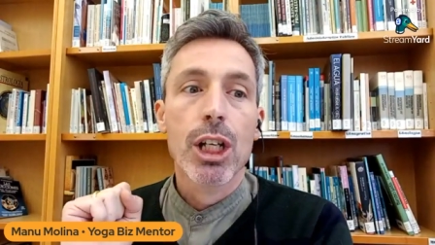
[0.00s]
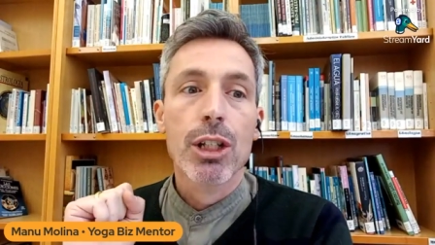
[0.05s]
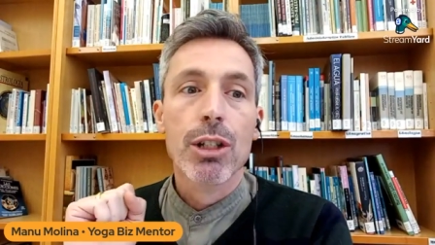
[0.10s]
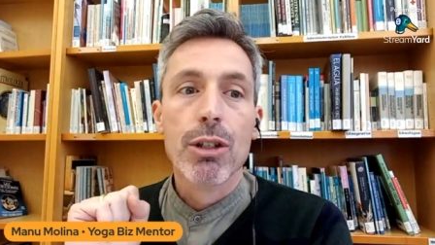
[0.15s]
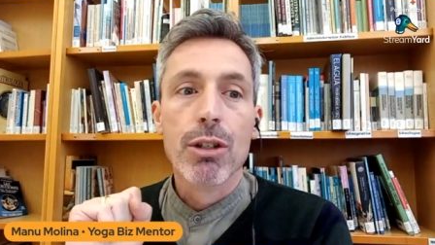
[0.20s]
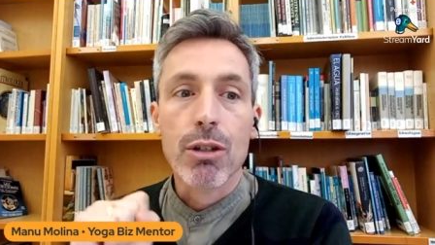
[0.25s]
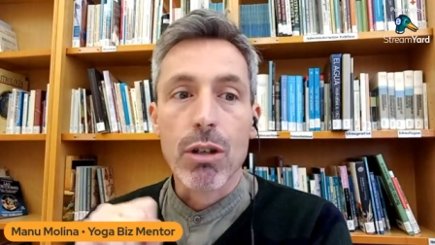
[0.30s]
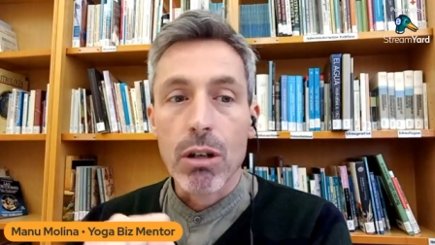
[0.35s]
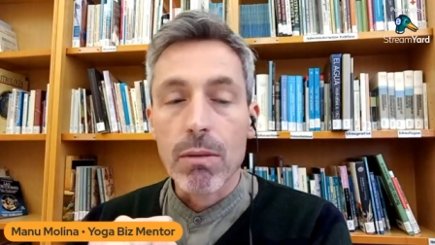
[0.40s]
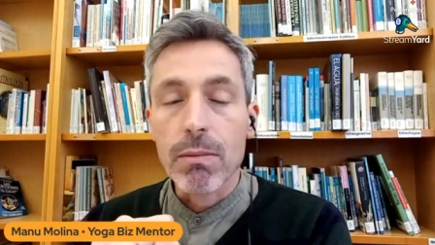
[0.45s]

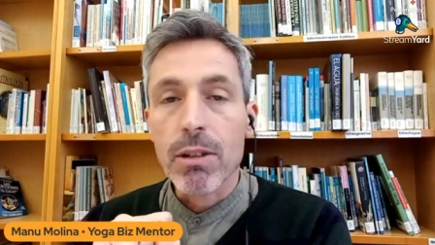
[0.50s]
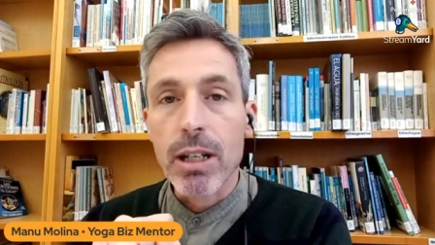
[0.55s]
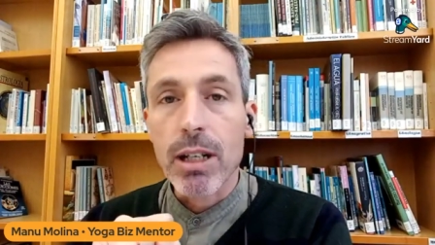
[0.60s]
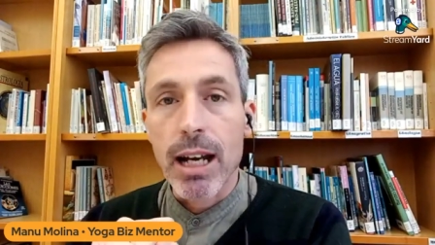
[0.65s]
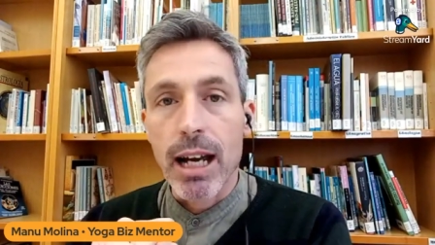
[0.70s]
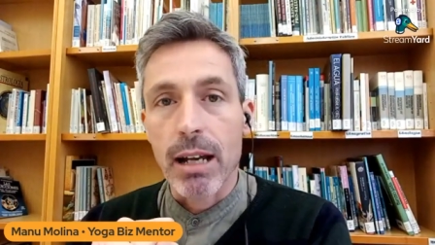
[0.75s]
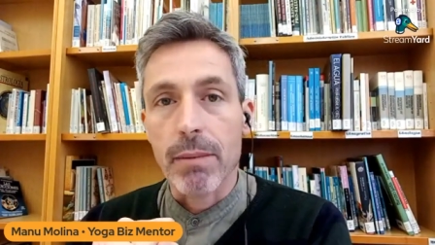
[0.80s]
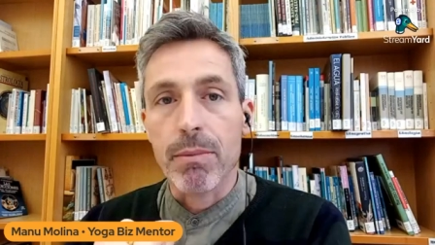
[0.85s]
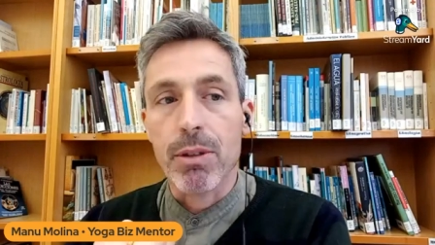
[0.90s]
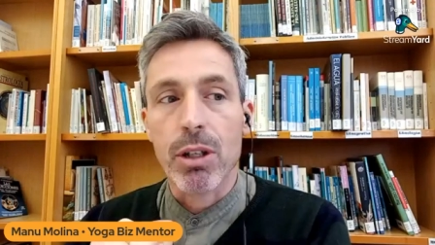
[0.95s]

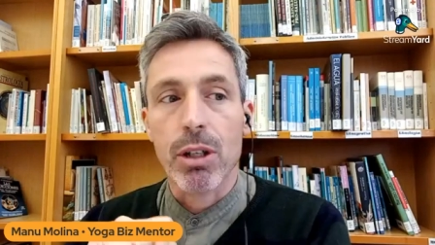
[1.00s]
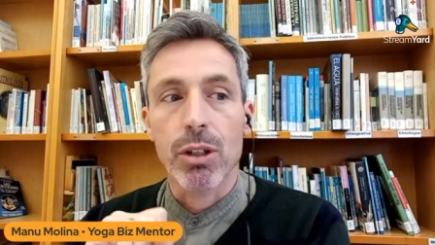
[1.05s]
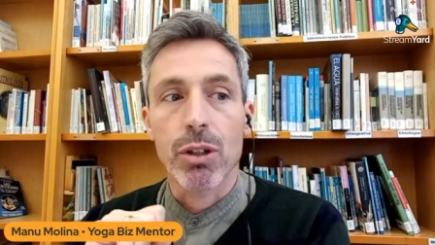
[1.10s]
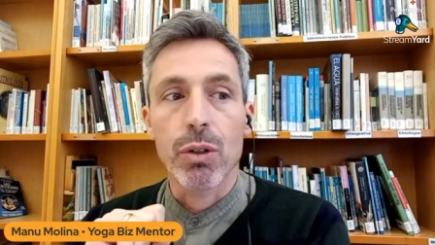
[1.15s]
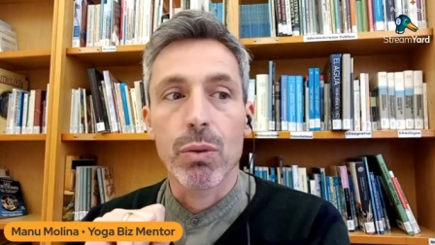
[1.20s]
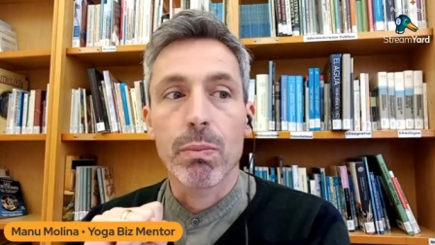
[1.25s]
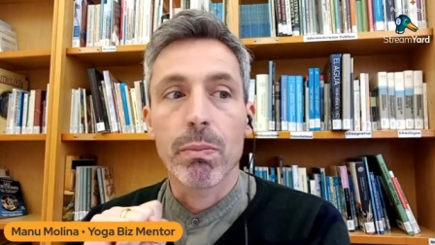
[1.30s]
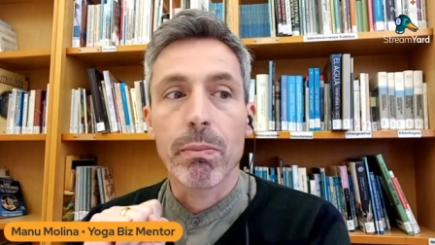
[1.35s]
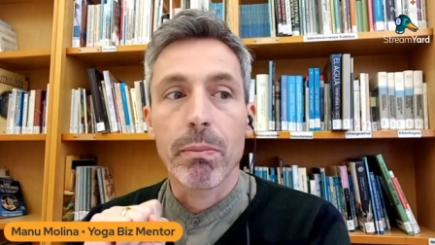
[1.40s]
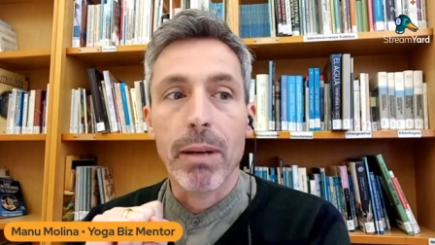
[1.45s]
sometimes
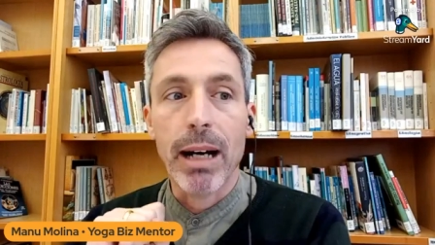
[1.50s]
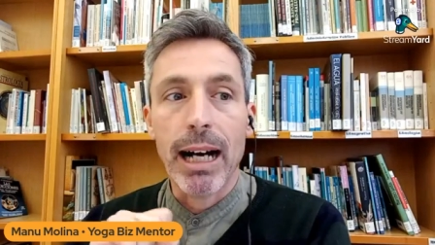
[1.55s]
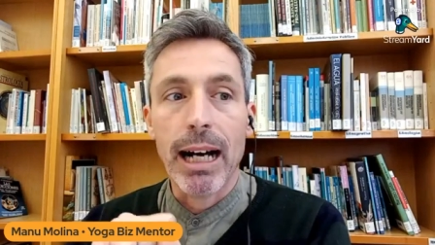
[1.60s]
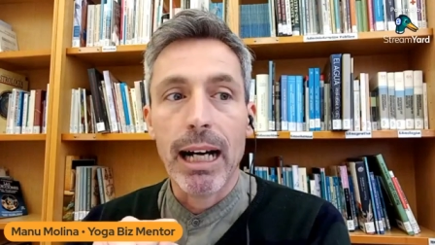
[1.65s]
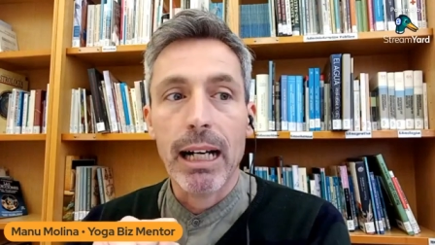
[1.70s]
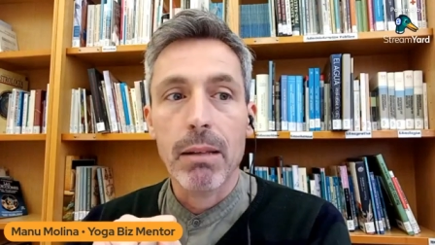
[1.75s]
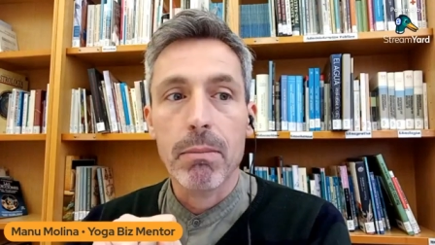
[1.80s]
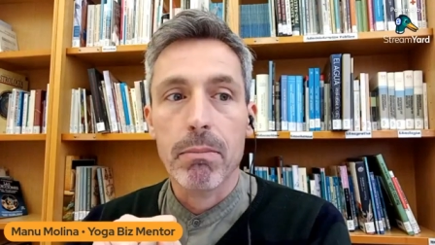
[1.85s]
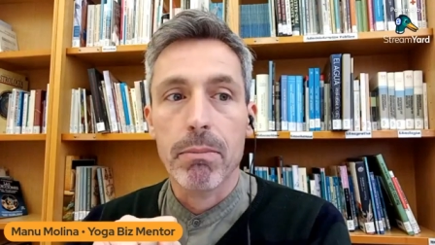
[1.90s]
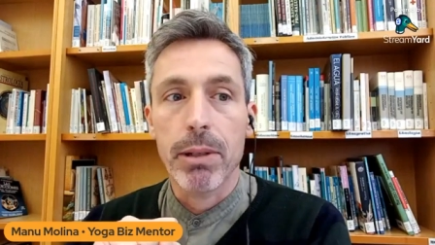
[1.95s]
you
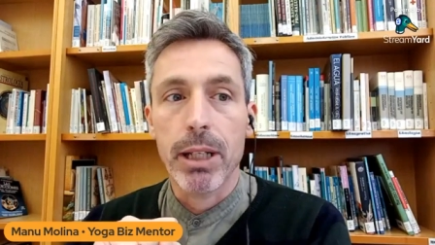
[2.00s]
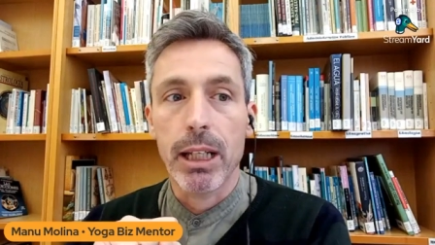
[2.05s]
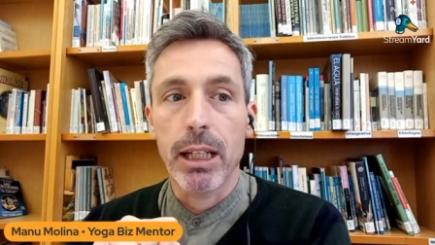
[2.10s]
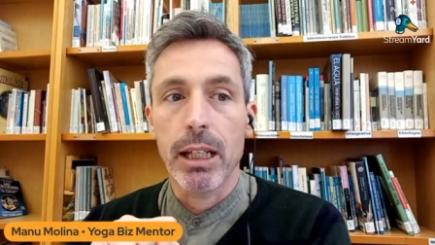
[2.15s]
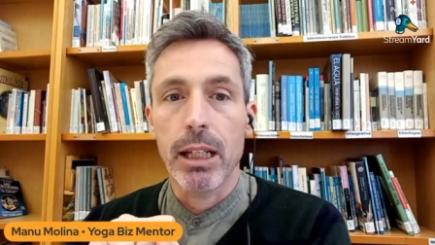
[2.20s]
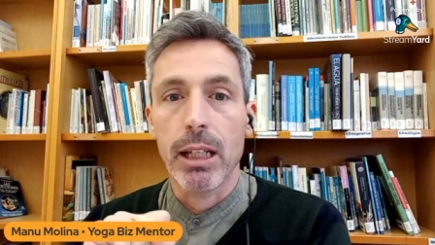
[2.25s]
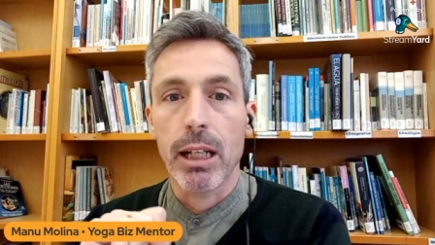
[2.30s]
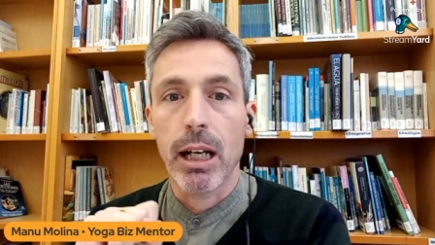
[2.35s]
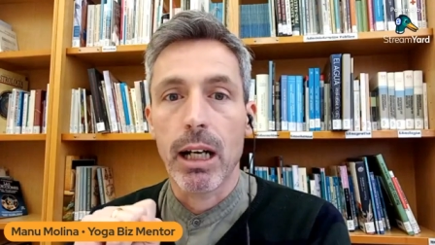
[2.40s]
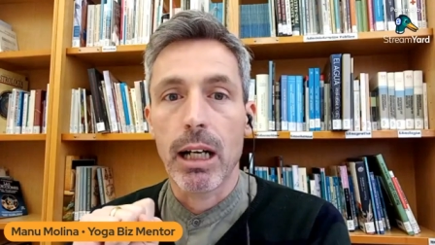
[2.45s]
might
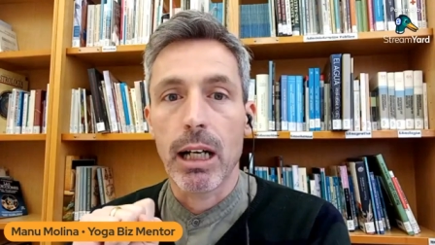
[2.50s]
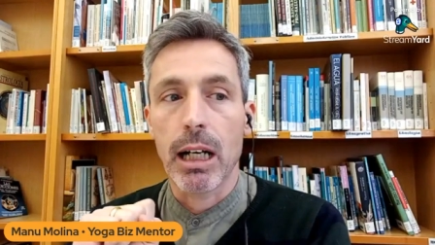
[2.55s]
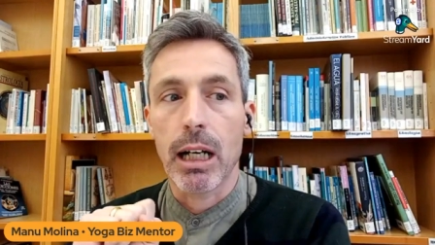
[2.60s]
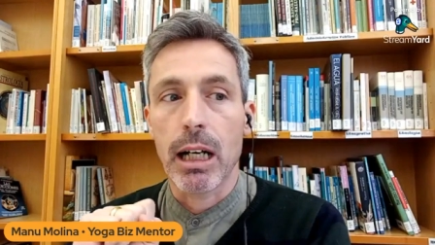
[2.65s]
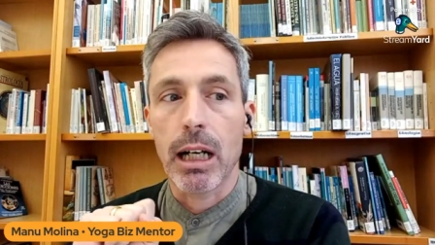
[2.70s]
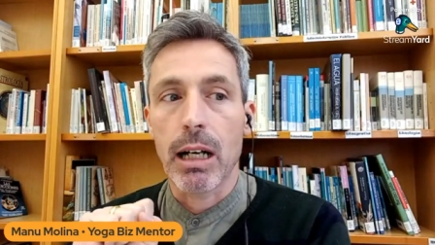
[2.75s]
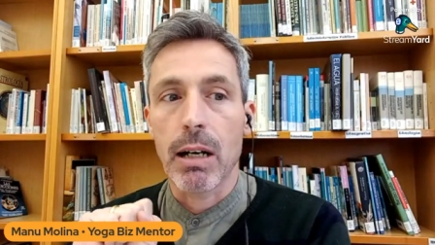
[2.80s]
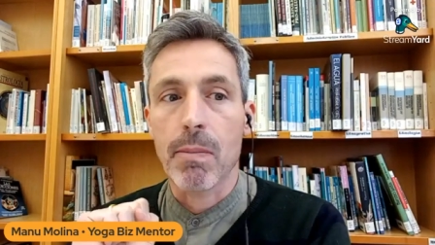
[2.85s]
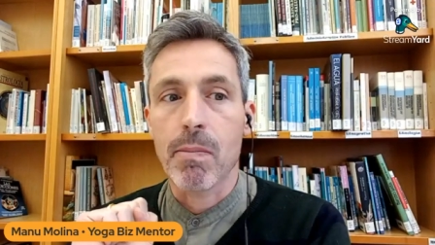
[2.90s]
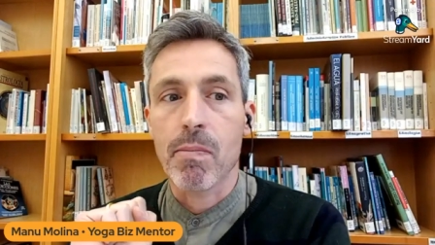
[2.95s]
be
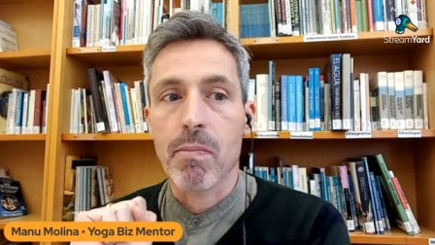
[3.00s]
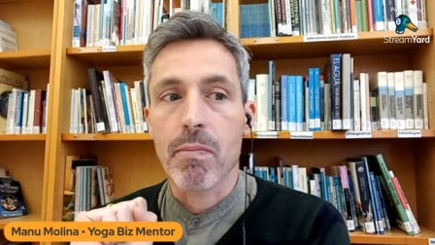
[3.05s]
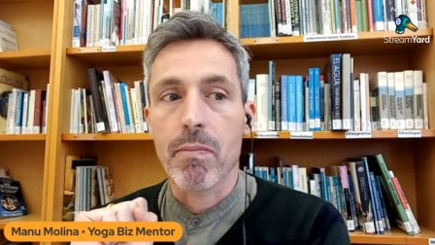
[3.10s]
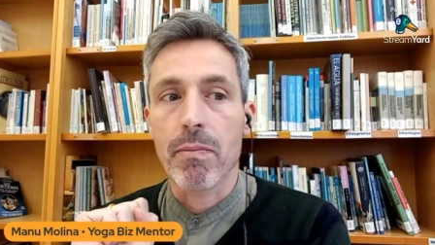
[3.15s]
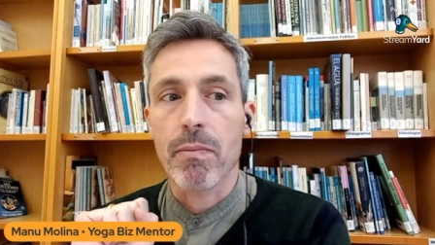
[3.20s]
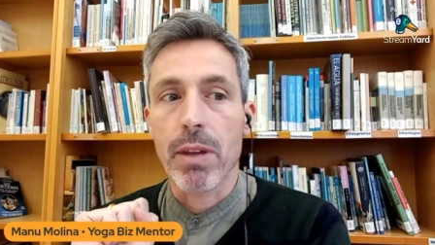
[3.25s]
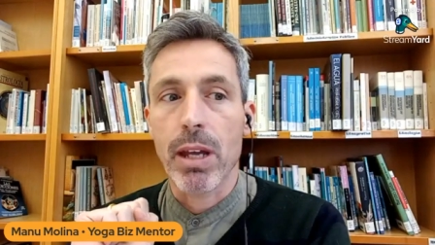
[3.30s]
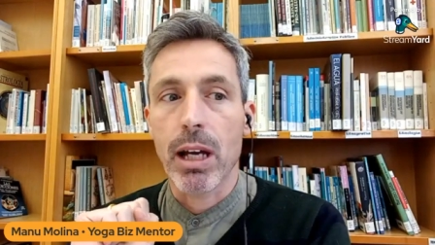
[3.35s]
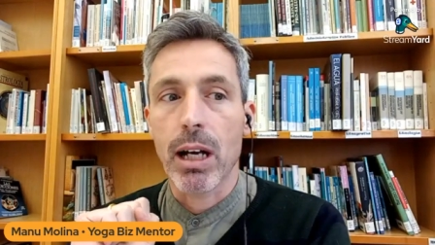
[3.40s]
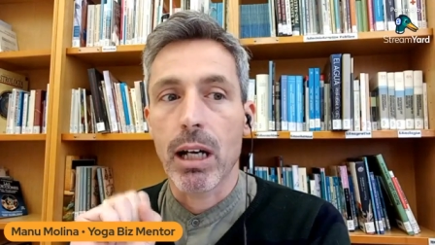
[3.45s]
um,